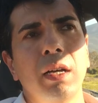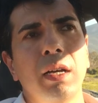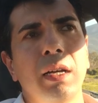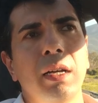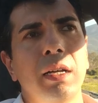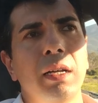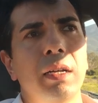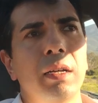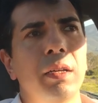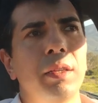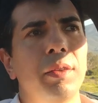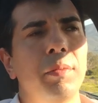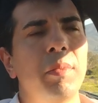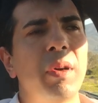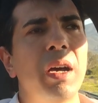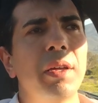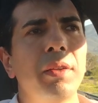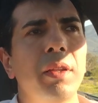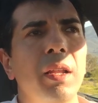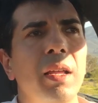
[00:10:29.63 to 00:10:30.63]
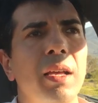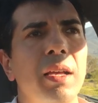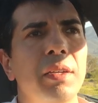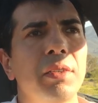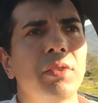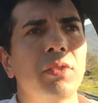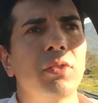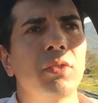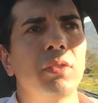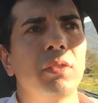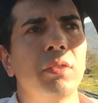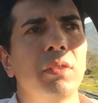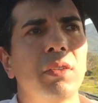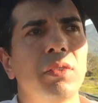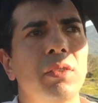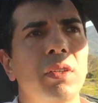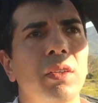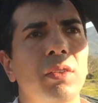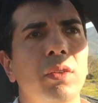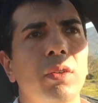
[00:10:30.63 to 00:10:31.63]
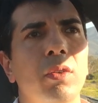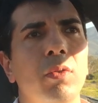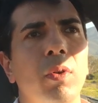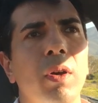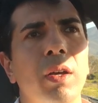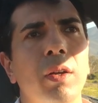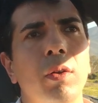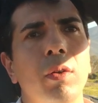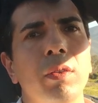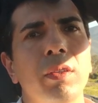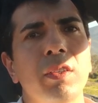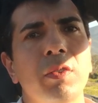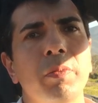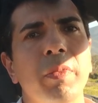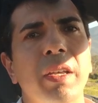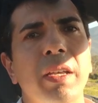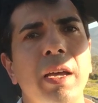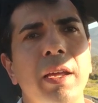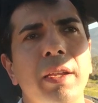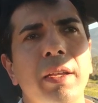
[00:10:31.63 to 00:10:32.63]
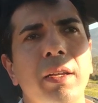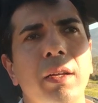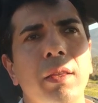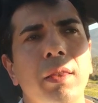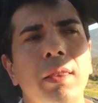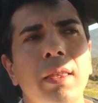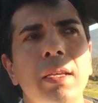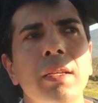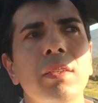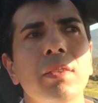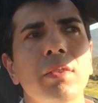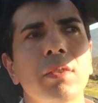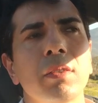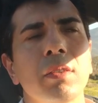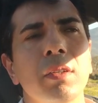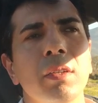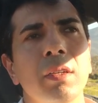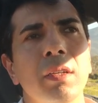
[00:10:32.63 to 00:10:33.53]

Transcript: The Model S does not require all these mechanical things.